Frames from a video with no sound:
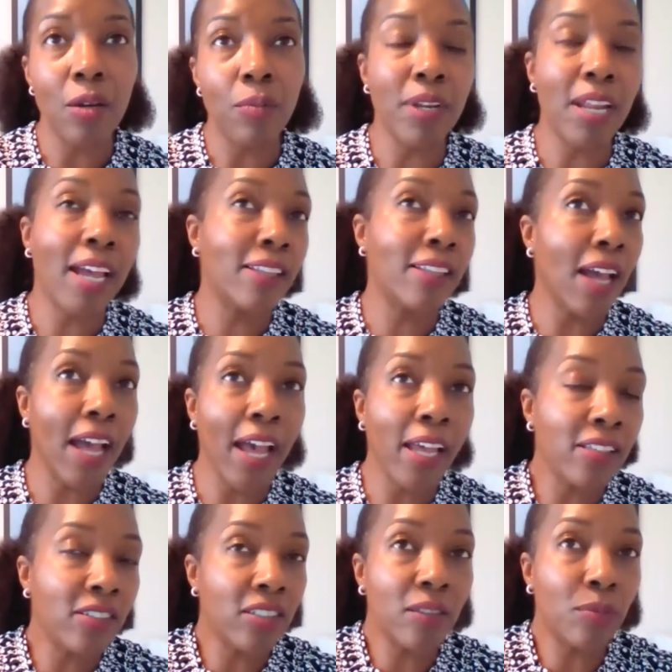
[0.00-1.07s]
But I,
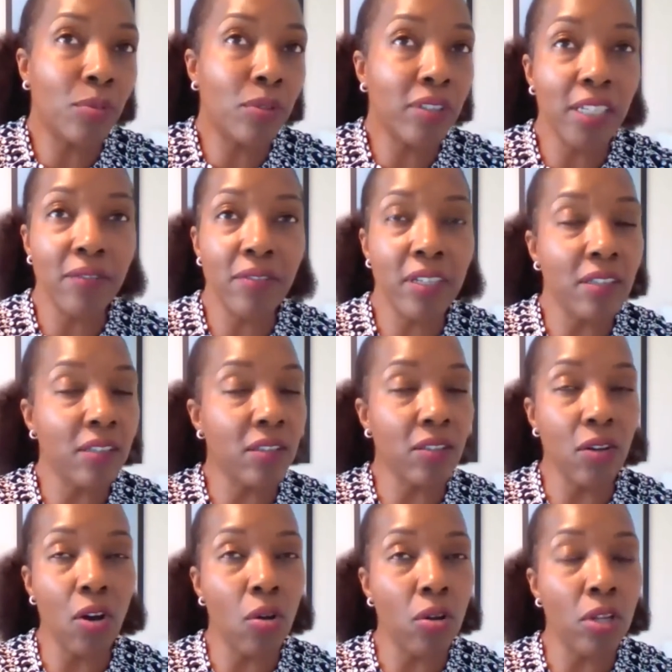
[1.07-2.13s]
I just believe that
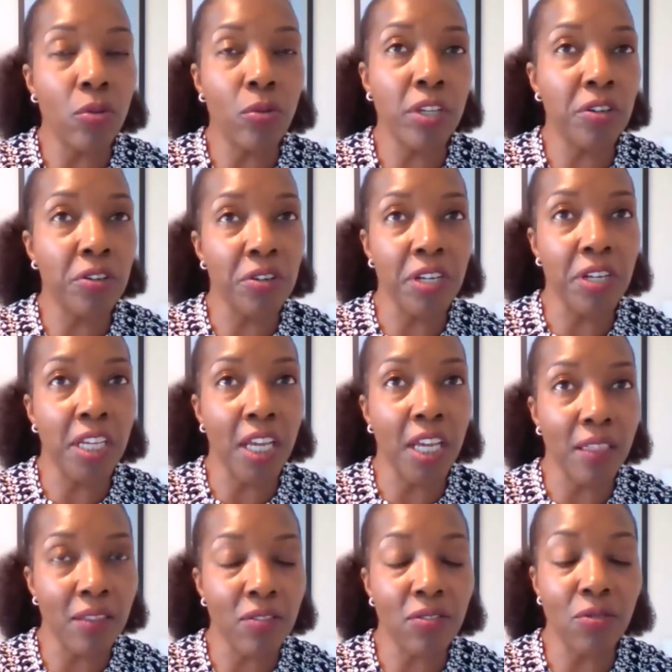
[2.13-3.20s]
the only way you're going to
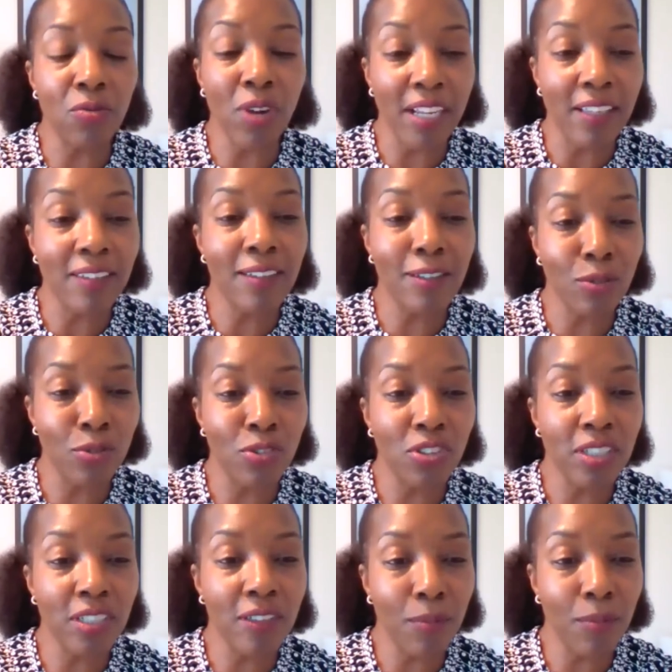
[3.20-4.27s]
get to the right
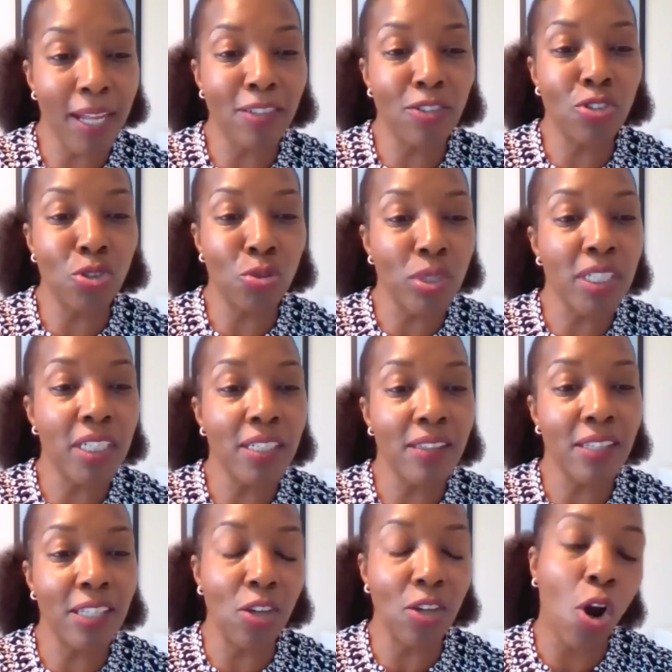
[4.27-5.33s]
solution is by doing it
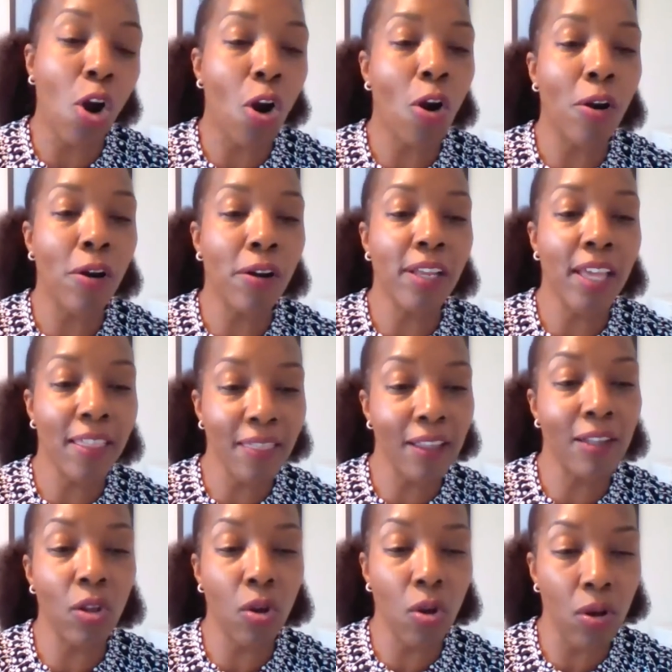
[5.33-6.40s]
the hard and
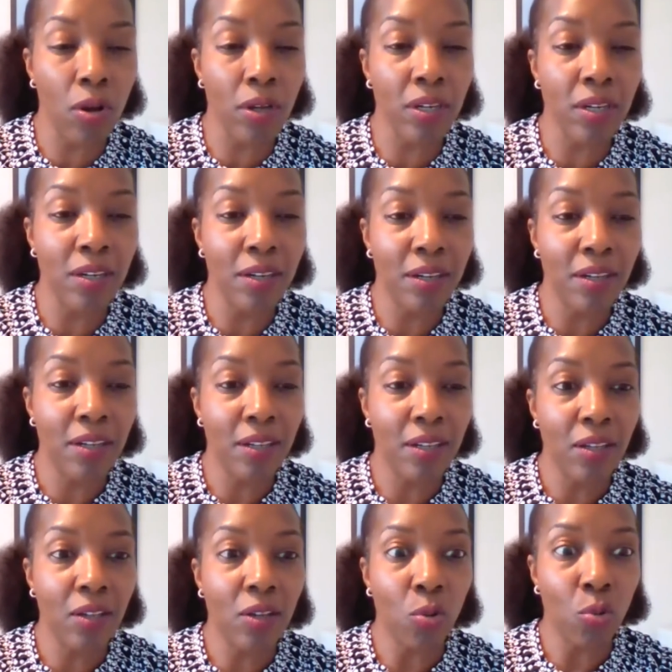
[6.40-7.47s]
the long
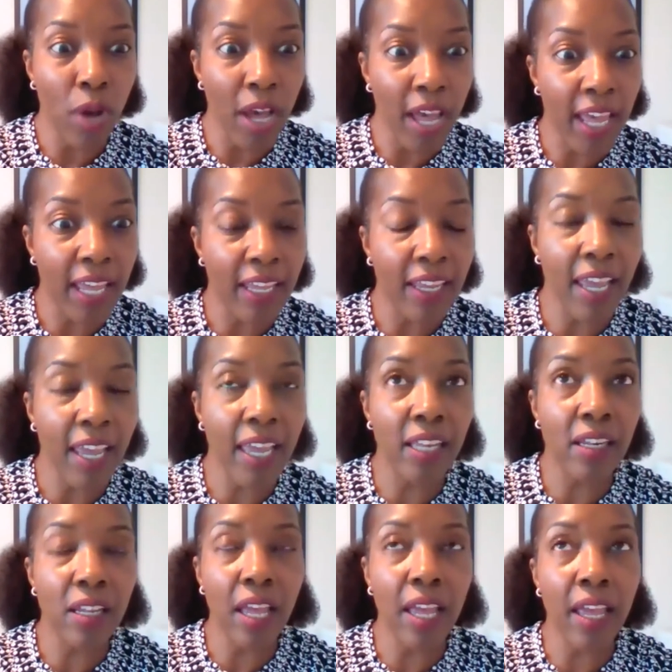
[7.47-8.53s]
way.
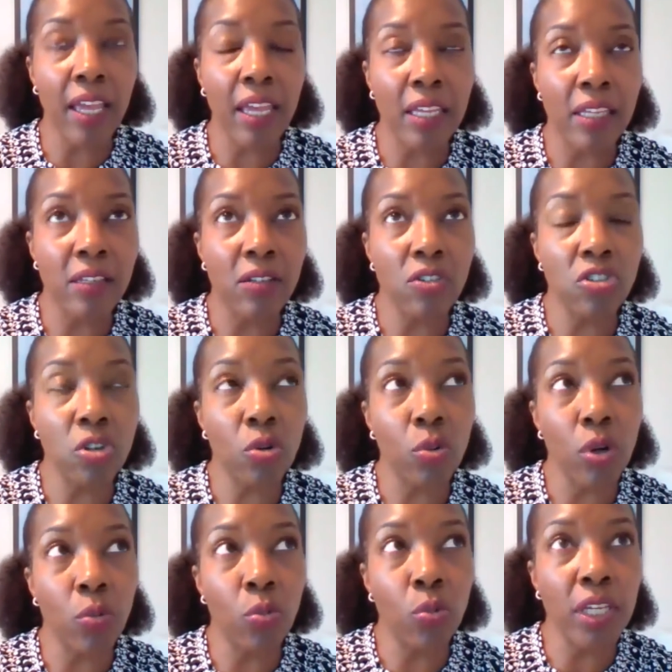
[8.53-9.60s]
And, and
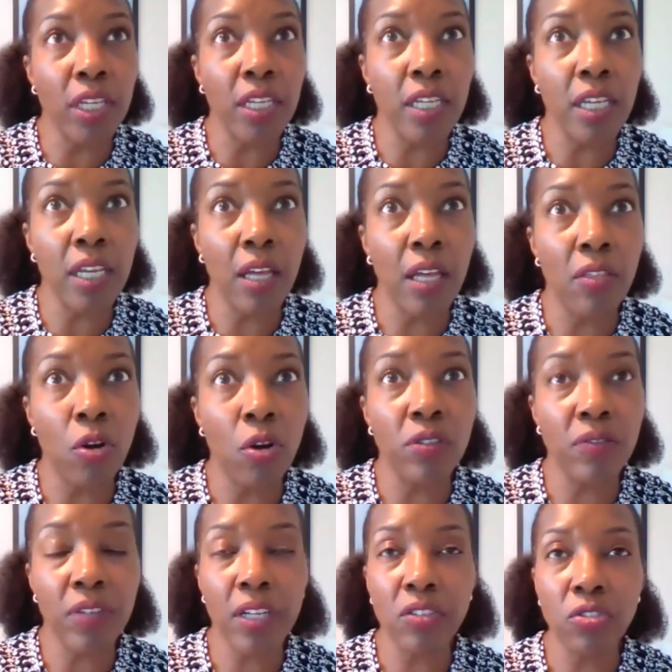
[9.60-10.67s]
so we, those
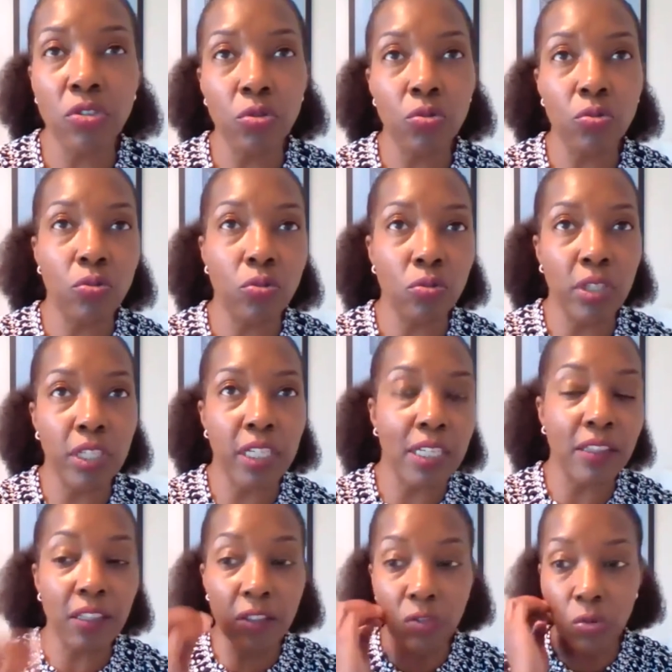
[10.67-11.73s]
of us who
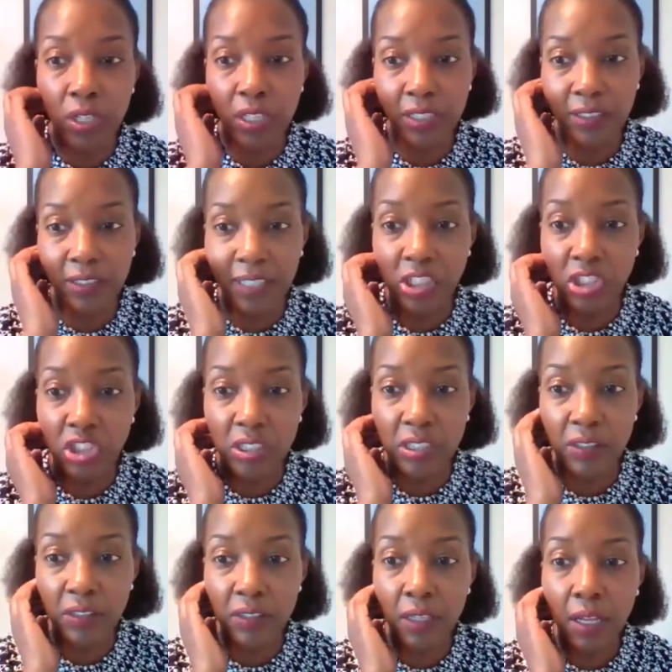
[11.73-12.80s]
lead these
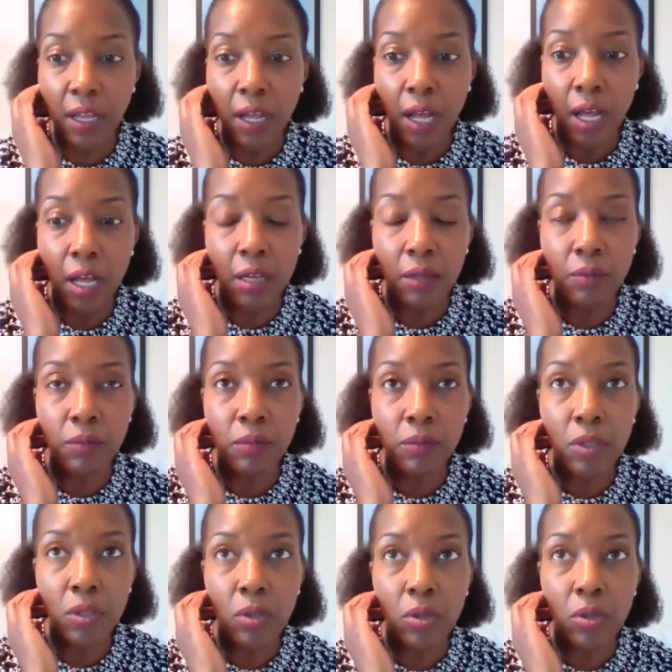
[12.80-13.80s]
organizations, um,